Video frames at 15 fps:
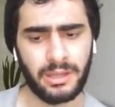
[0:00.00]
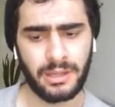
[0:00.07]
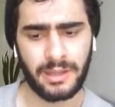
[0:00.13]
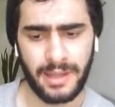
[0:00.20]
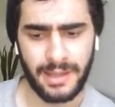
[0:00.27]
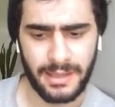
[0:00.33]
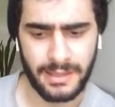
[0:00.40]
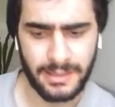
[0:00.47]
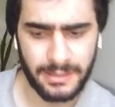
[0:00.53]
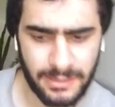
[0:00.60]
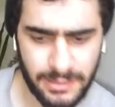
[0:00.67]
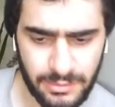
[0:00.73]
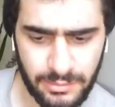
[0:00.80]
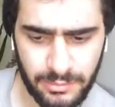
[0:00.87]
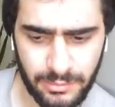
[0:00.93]
And
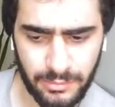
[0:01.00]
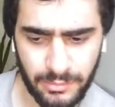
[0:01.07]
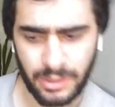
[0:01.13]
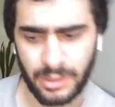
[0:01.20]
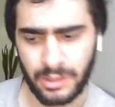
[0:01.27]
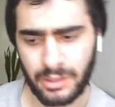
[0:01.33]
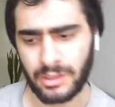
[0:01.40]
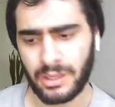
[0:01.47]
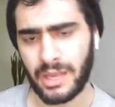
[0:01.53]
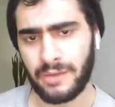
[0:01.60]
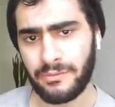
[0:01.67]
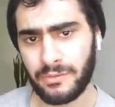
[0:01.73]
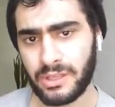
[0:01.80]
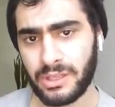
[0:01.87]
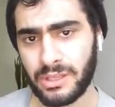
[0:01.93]

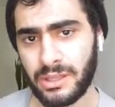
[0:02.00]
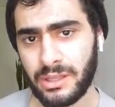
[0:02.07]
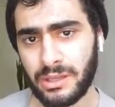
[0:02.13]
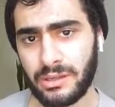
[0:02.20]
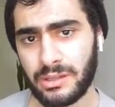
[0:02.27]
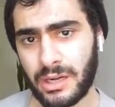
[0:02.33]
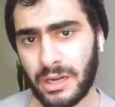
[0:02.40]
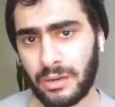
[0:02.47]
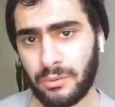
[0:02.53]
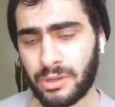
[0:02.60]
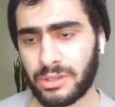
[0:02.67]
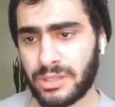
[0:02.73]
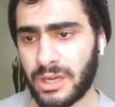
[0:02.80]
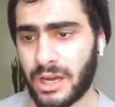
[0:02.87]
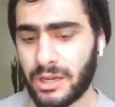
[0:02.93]
every year that I
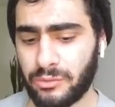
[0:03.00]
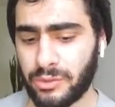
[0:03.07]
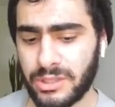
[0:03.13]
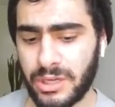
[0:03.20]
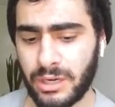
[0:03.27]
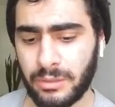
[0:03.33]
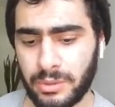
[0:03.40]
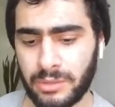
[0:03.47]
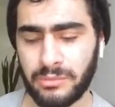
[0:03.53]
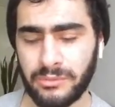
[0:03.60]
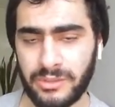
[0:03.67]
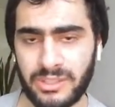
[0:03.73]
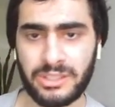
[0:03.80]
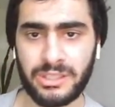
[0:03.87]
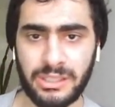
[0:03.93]
watch Harry Potter
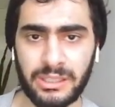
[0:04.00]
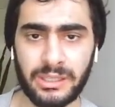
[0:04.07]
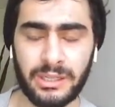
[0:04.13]
movies yearly.